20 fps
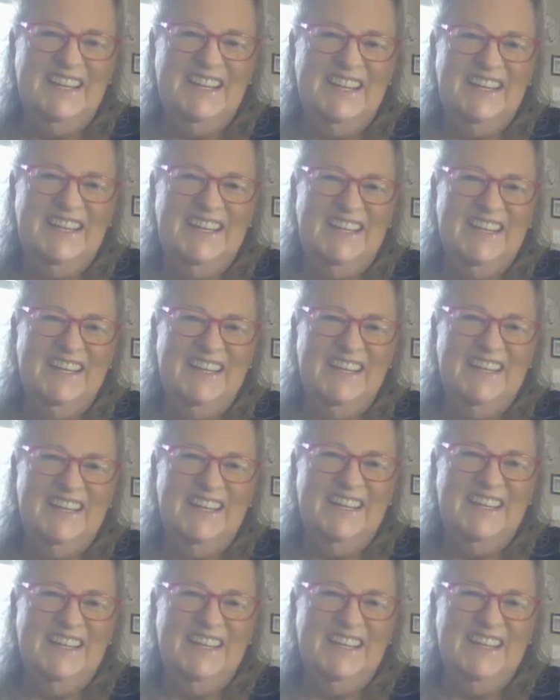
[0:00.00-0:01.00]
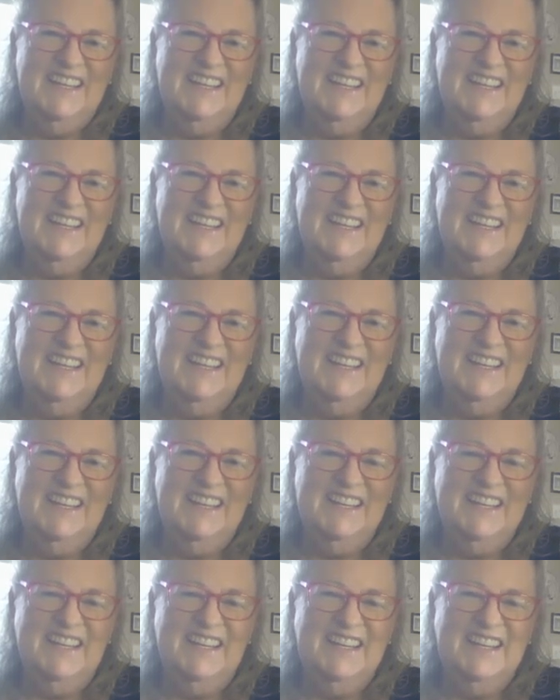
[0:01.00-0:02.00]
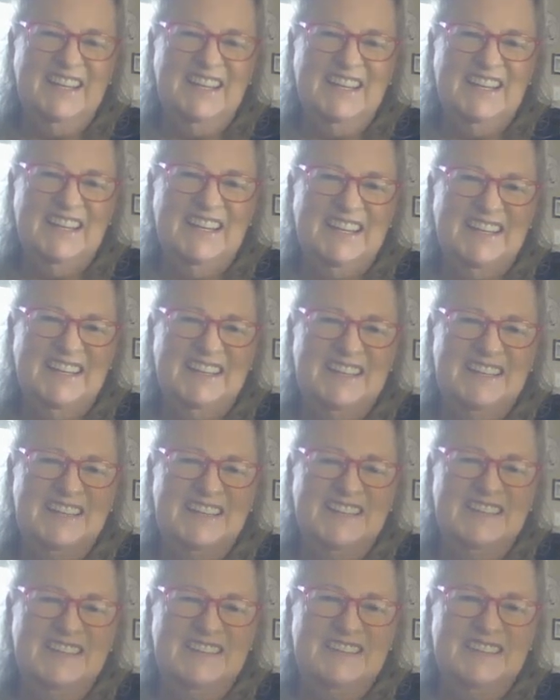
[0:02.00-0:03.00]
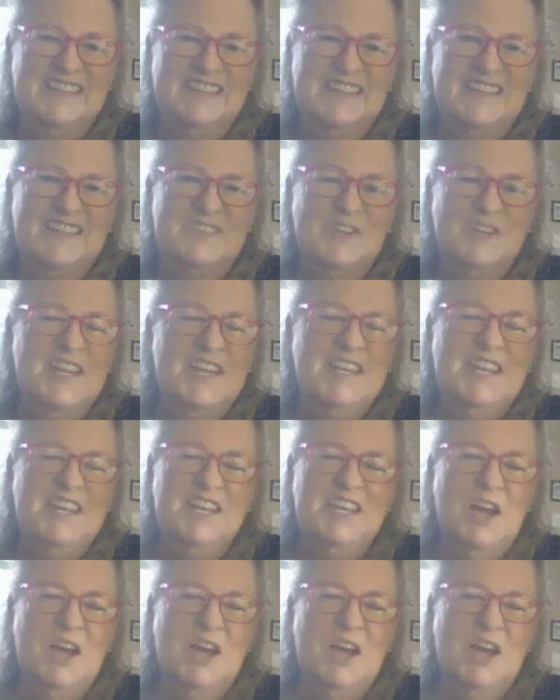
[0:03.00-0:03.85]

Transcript: The person shown says nothing.